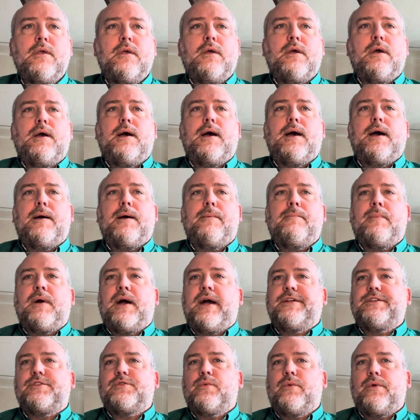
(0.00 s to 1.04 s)

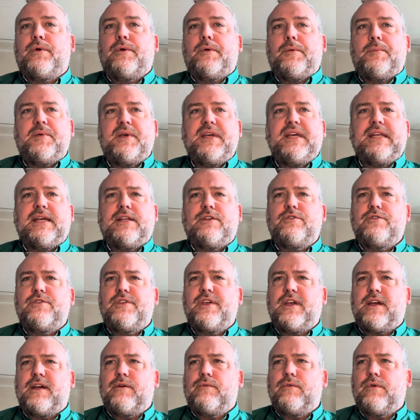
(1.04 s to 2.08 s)
I just want to repeat, I do
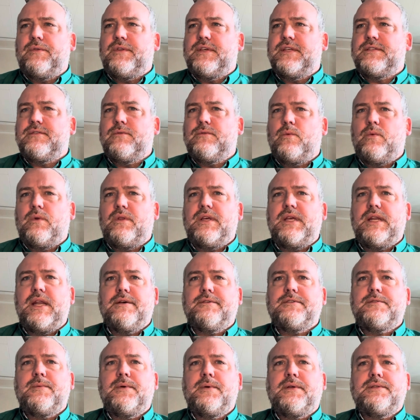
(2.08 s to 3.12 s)
think I wrote this in one of the
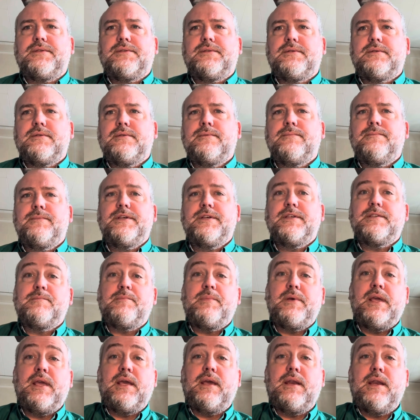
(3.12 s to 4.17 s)
announcements. This
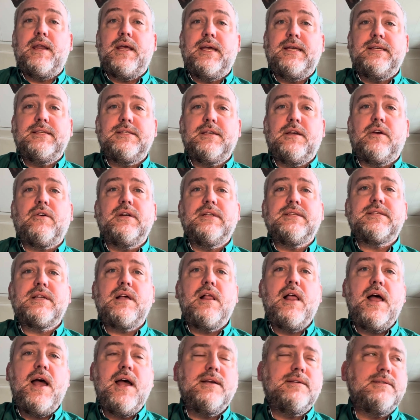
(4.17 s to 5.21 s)
being an asynchronous
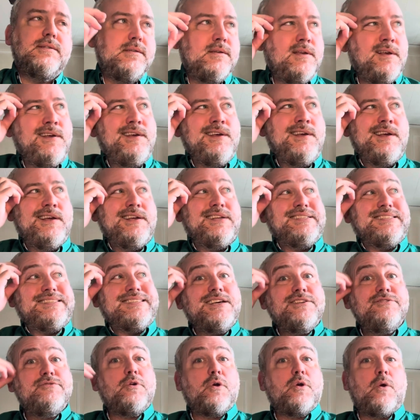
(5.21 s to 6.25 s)
class, it
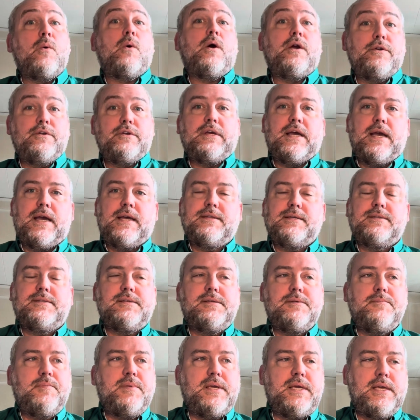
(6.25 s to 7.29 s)
does require you guys
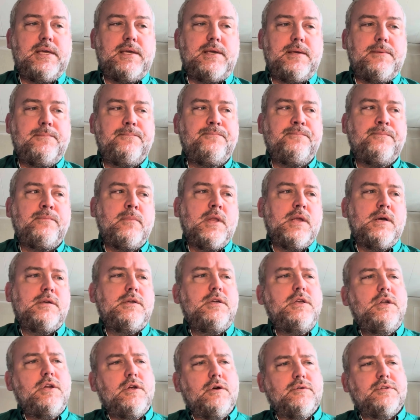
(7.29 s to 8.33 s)
to be,
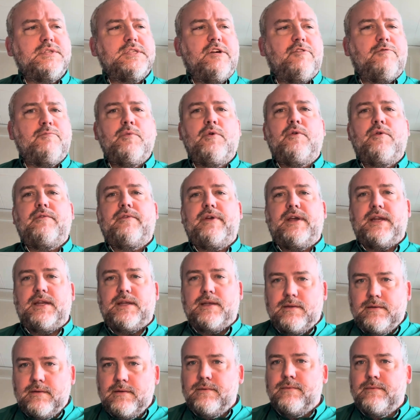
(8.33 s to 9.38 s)

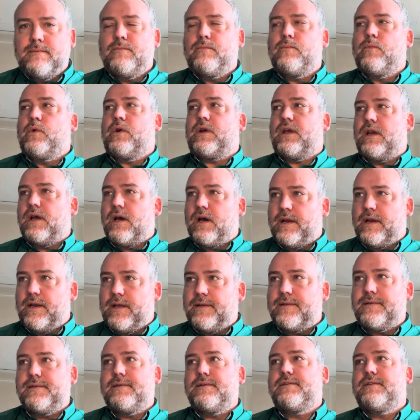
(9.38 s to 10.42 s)
self-motivated, working on
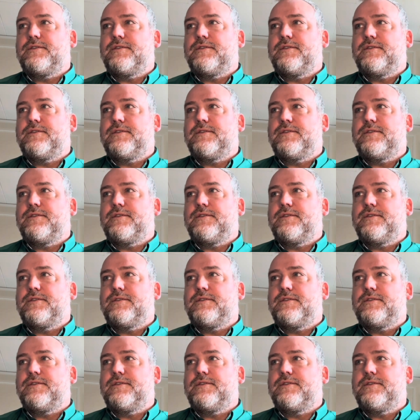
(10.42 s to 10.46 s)
it.